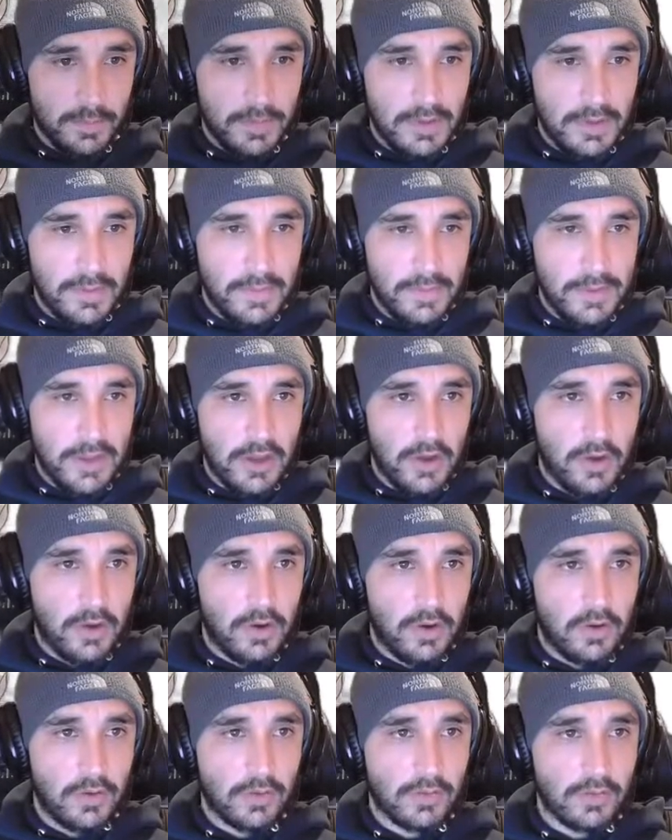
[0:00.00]

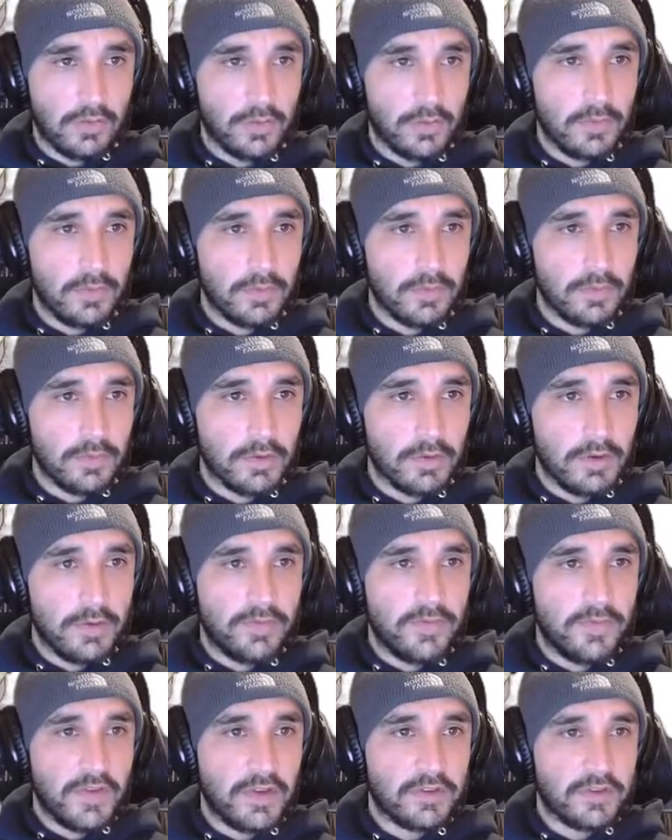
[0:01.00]
PVO,
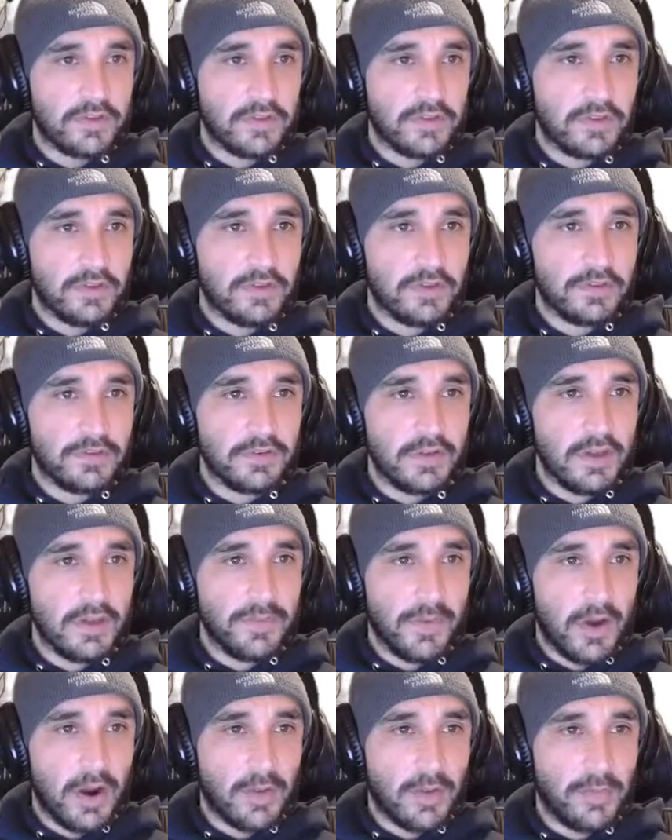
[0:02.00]
prefixes,
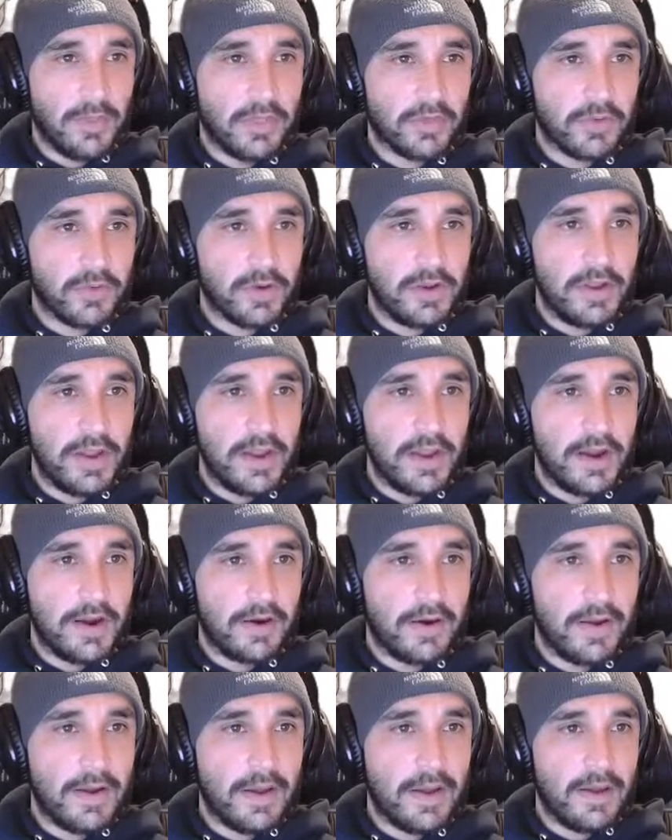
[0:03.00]
yep, Arma 3,
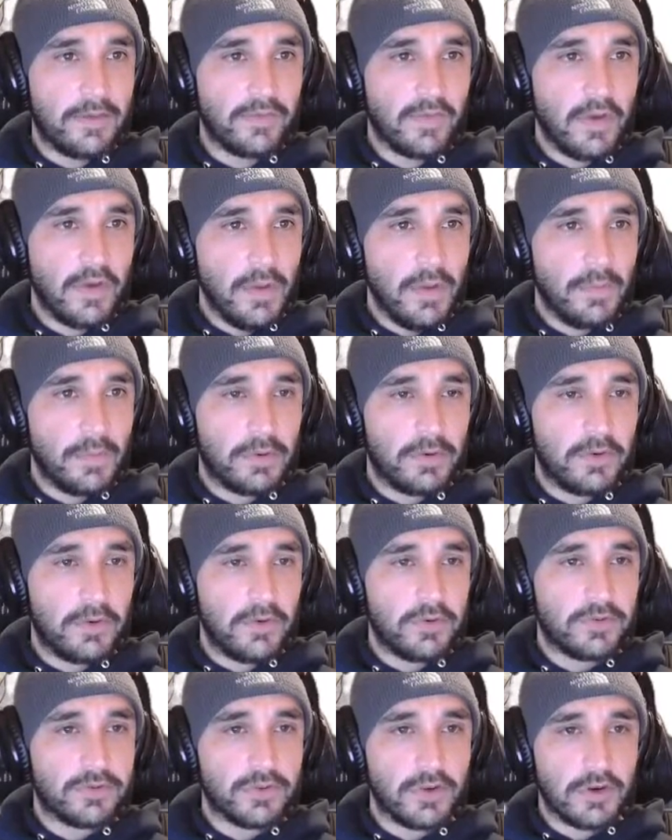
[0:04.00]
ARF,
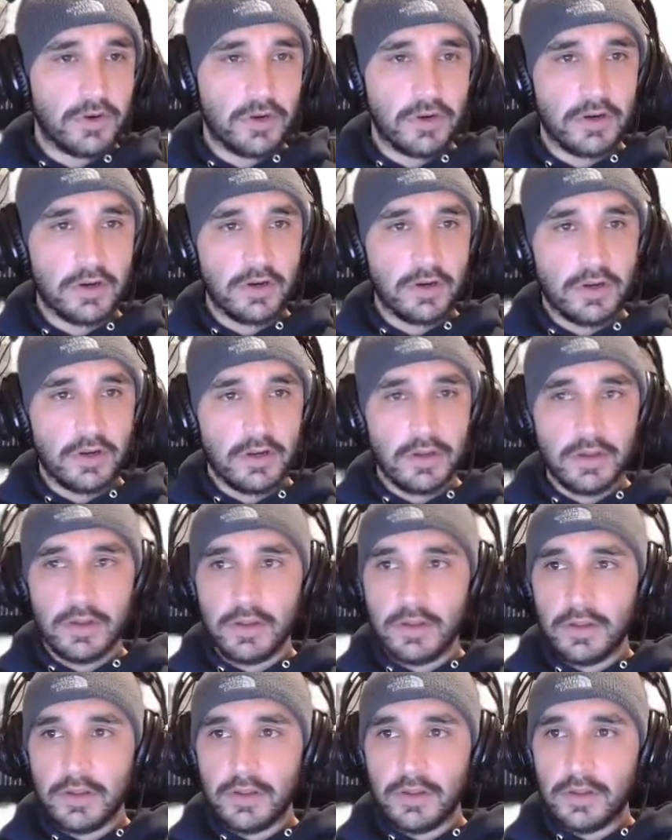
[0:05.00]
producer.
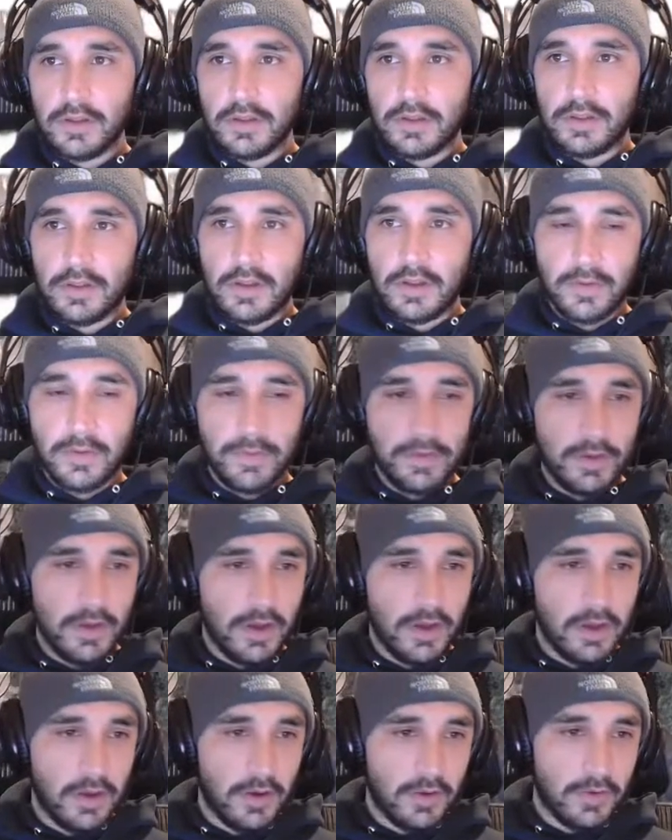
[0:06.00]
There we
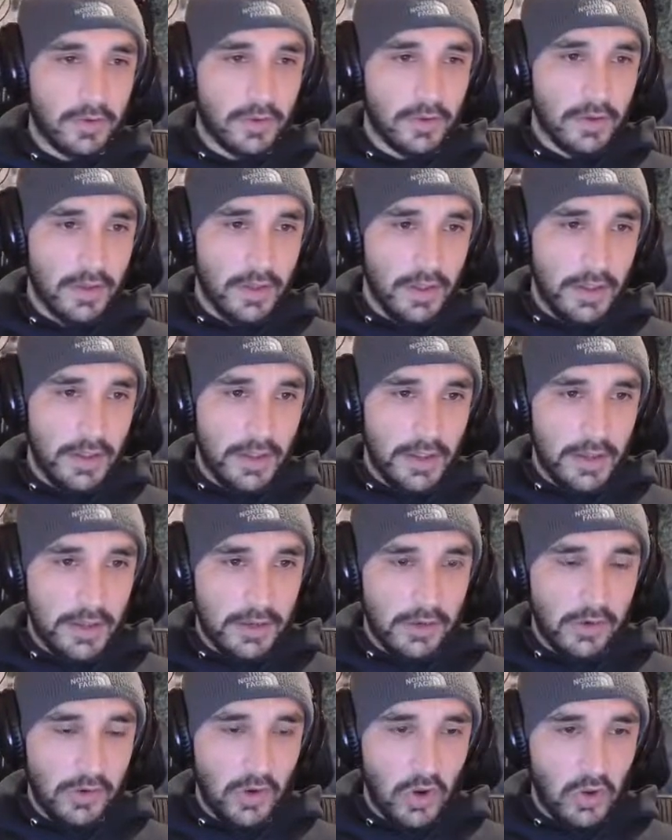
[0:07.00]
go.
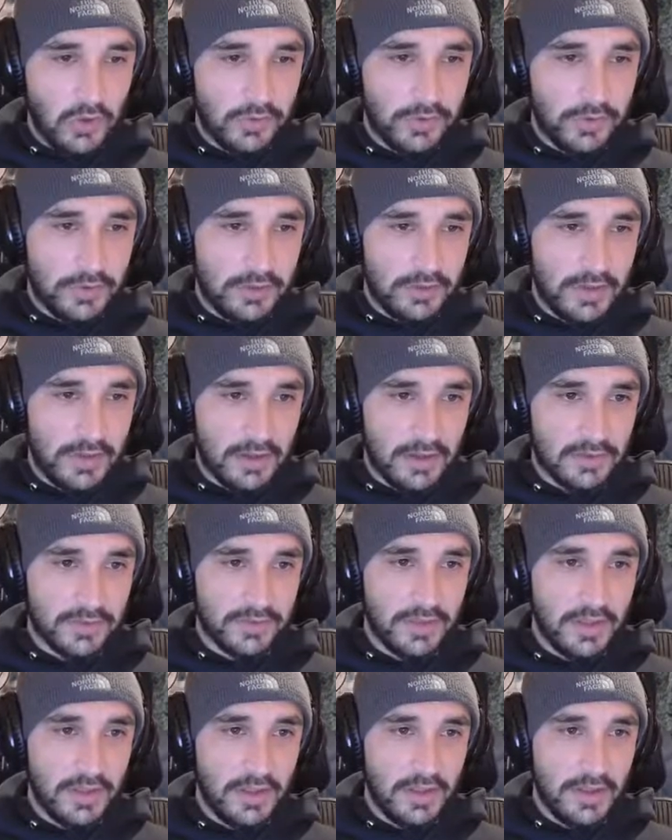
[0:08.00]
And you notice the
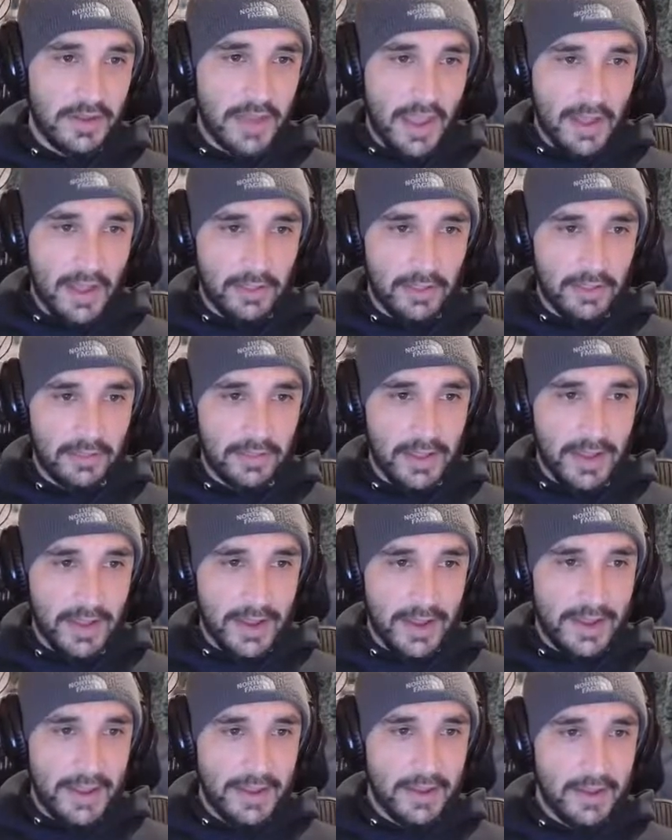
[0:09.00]
TXT, Heli
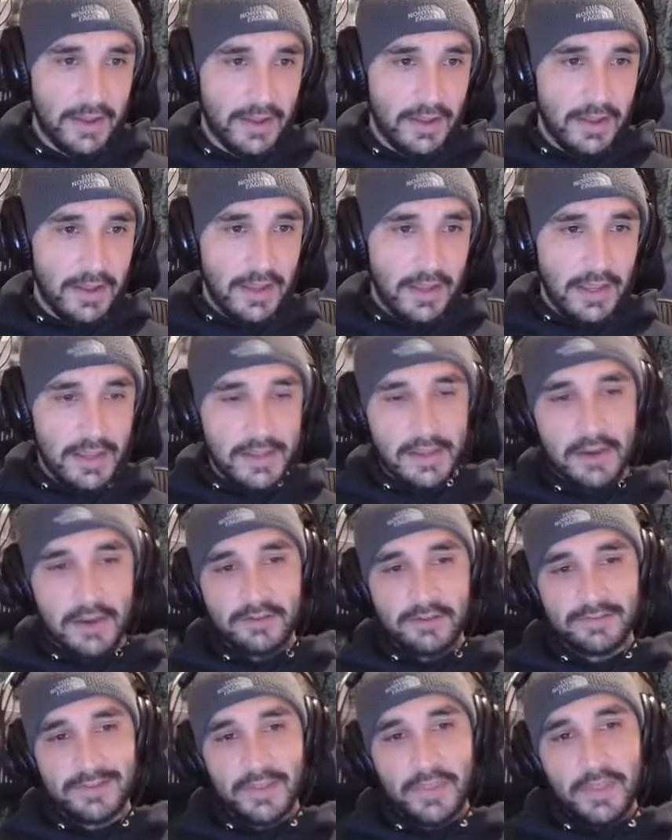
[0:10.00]
Light.
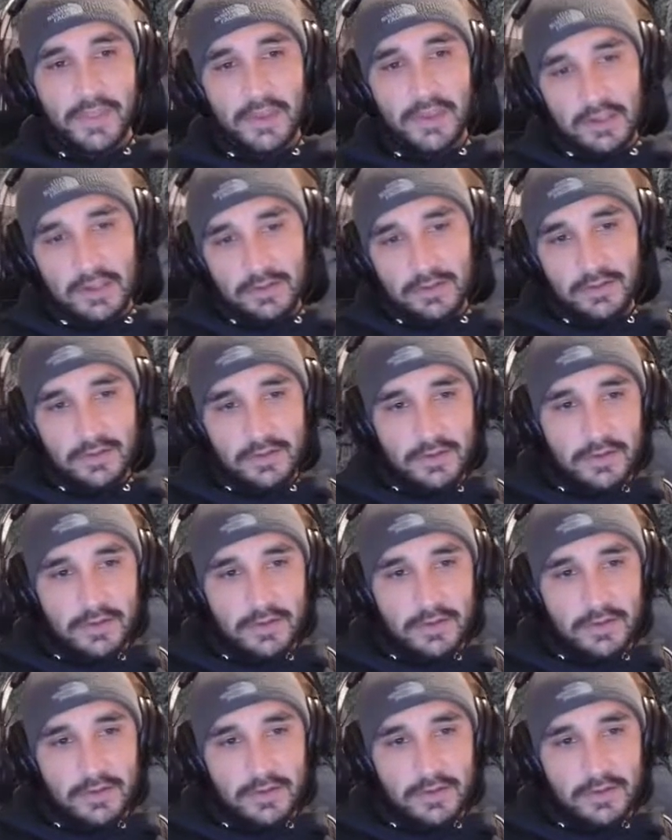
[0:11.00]
Here's the thing.